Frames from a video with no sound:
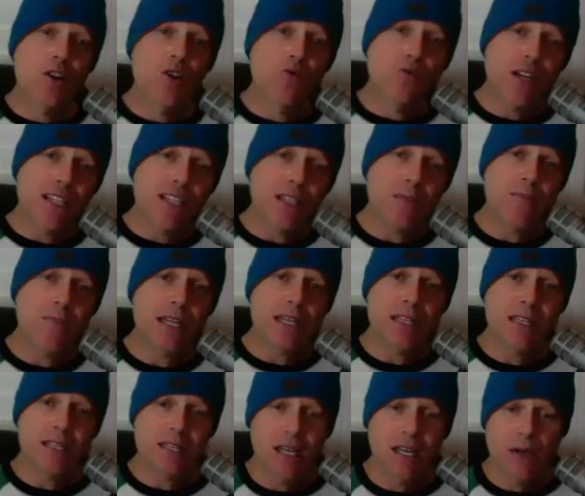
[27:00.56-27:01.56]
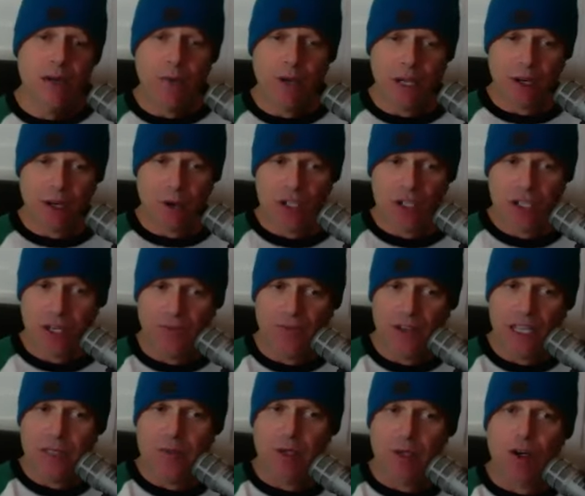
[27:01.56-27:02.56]
recipes, we had a question on
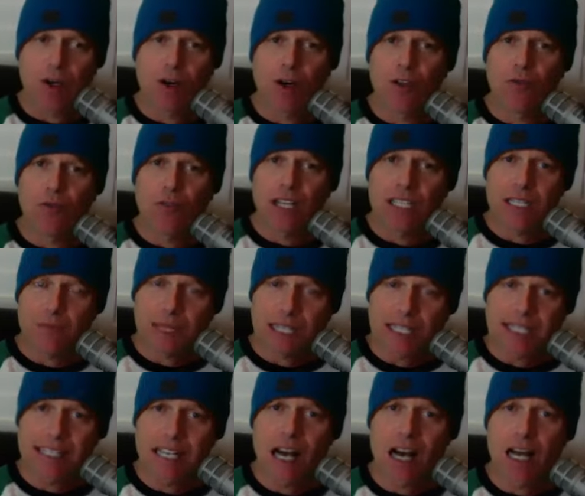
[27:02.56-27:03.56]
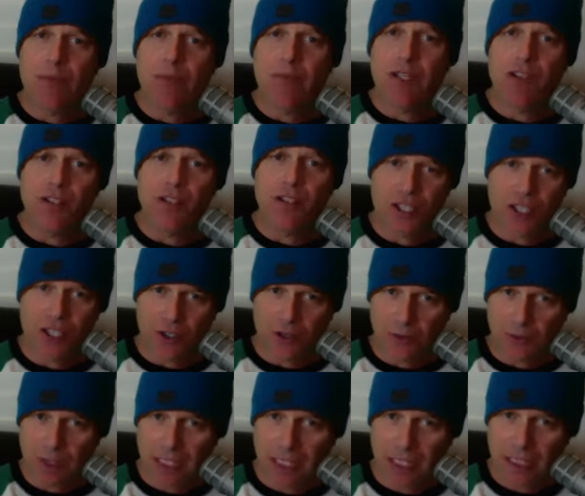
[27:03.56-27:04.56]
Facebook, are the recipes time
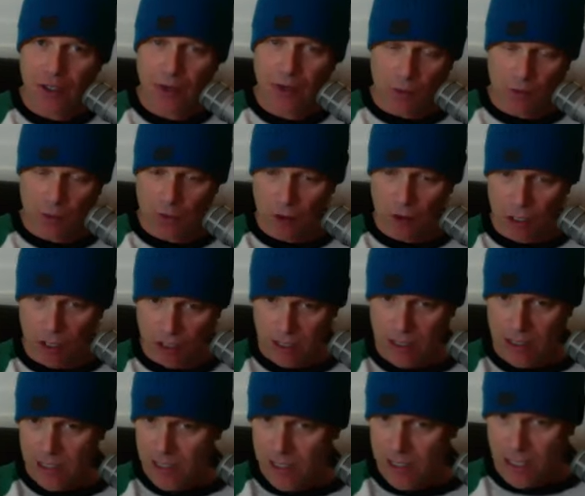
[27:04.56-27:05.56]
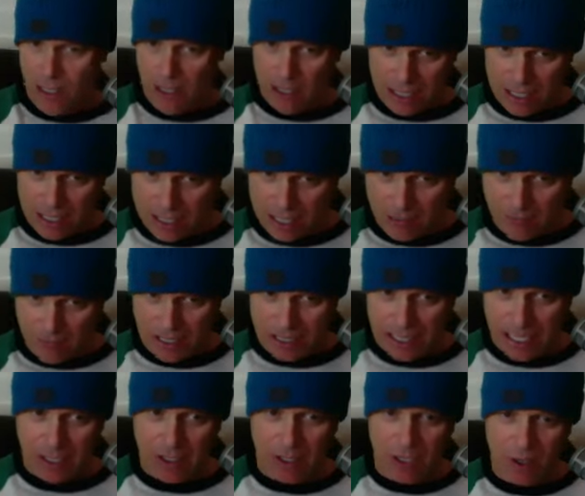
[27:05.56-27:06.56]
consuming, or is it something
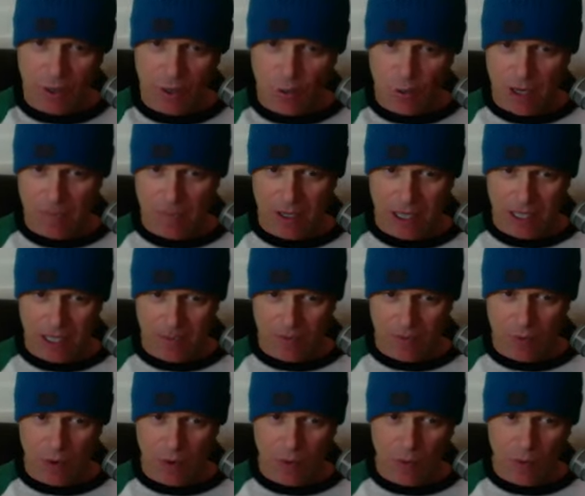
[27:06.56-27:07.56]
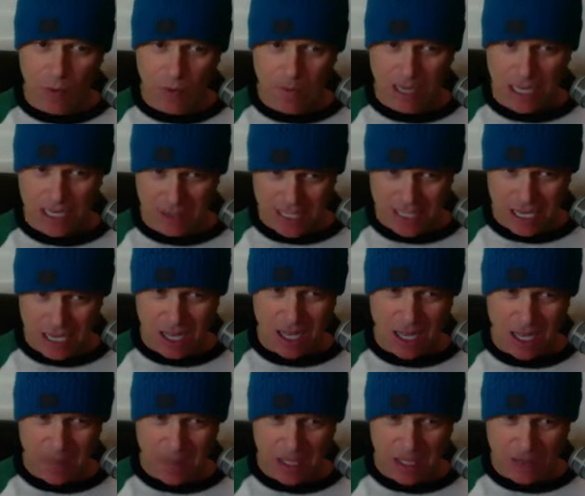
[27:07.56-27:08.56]
that you can whip up? What about
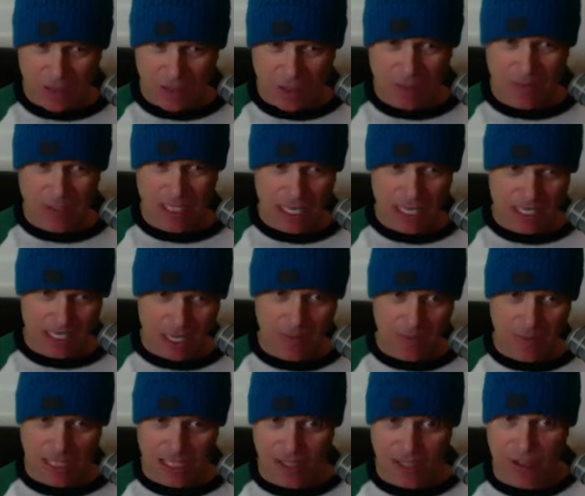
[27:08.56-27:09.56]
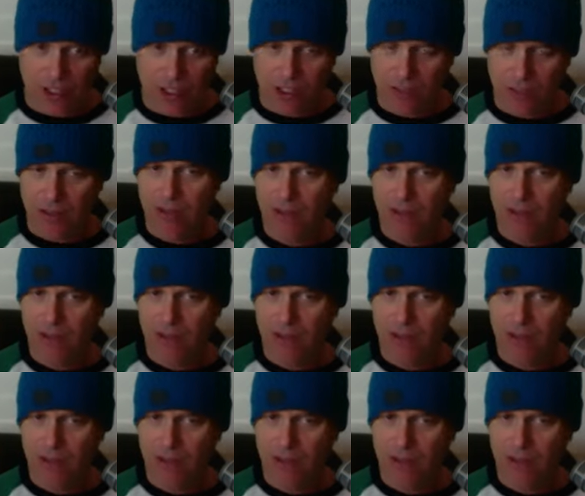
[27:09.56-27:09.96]
time? And if you don't have a lot of time in the kitchen?